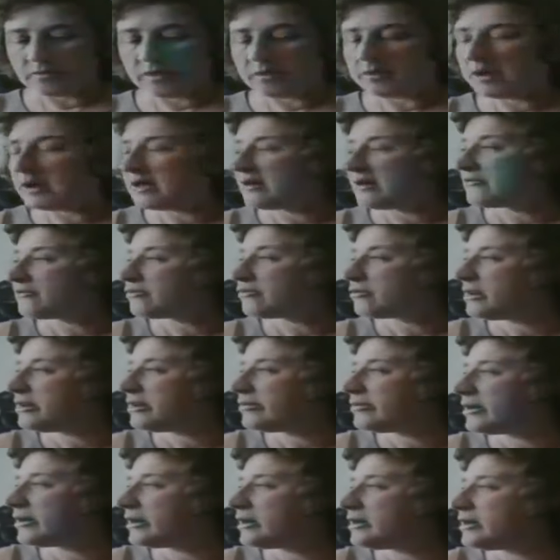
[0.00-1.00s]
We went out for a
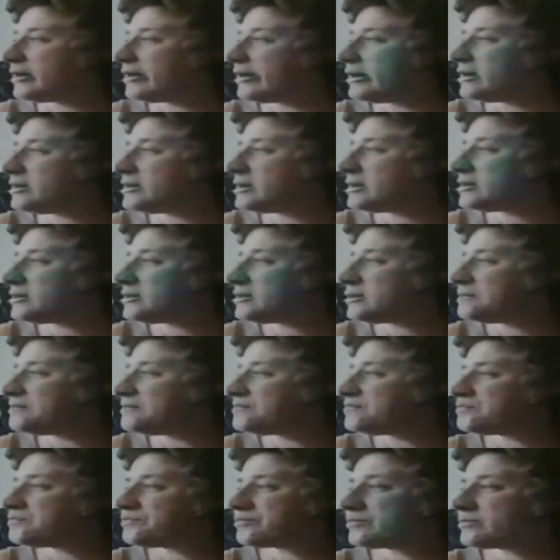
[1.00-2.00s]
meal one night and I don't
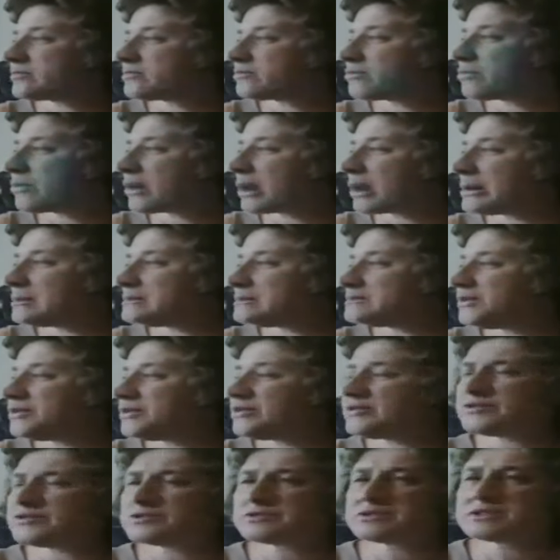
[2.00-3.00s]

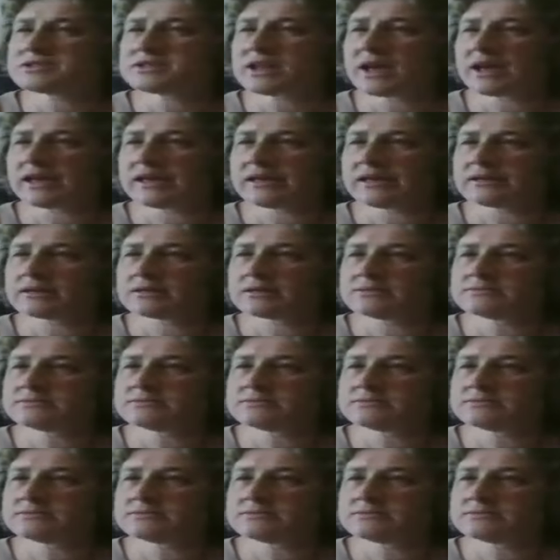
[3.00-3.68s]
beautiful steak.